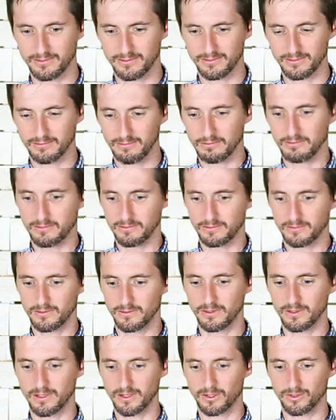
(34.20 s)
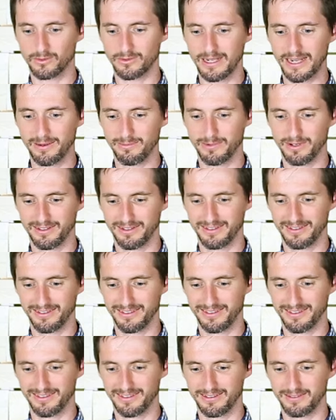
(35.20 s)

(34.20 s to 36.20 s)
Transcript: it might not be the right choice for you.